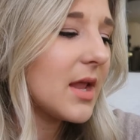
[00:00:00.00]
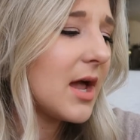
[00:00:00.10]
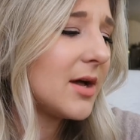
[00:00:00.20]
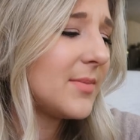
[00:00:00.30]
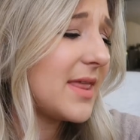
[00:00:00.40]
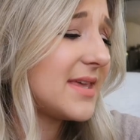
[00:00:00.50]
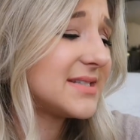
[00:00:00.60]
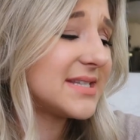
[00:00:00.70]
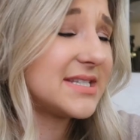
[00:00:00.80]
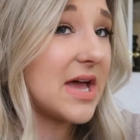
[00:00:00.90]
And
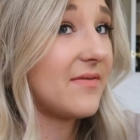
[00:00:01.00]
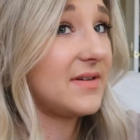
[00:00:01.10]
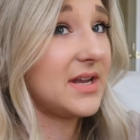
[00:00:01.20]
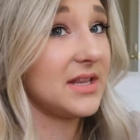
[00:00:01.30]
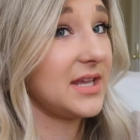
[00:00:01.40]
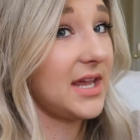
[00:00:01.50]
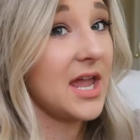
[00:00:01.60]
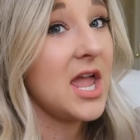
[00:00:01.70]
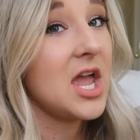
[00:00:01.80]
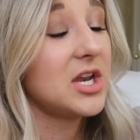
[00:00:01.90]
this is definitely
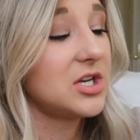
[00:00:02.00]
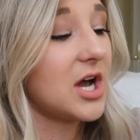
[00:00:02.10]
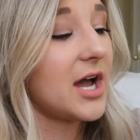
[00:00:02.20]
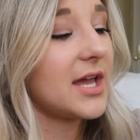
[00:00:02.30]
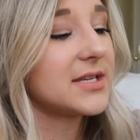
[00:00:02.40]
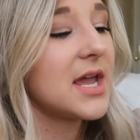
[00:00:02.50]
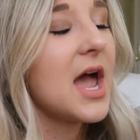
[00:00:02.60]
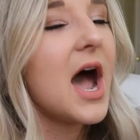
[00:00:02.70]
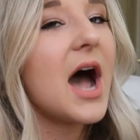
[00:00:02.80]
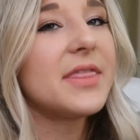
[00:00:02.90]
not.
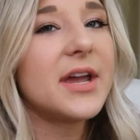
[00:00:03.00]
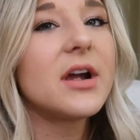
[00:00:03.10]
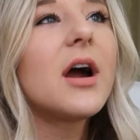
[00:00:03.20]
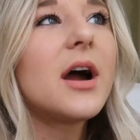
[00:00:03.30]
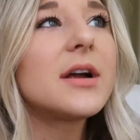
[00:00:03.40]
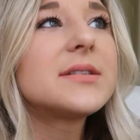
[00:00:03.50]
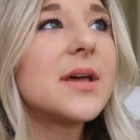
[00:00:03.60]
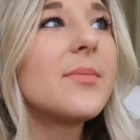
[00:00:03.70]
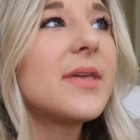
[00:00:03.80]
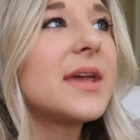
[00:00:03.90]
There are
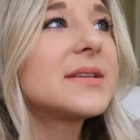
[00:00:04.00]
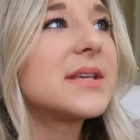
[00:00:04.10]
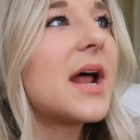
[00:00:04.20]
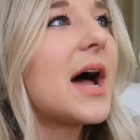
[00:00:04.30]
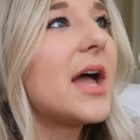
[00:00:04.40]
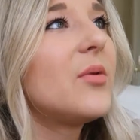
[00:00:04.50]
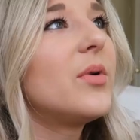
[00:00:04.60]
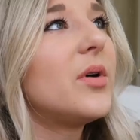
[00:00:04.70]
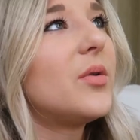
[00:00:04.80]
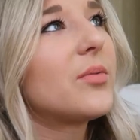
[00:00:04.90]
some things that I
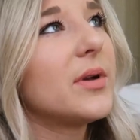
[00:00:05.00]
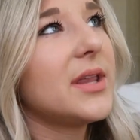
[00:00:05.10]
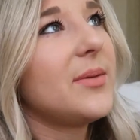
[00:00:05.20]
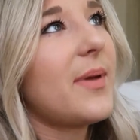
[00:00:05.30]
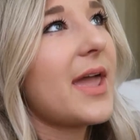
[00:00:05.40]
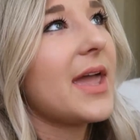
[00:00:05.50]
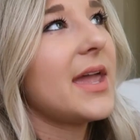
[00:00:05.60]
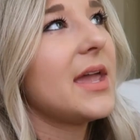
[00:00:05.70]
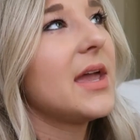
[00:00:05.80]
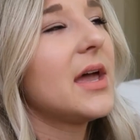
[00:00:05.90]
will really
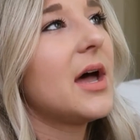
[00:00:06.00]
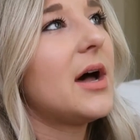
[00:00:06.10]
pay,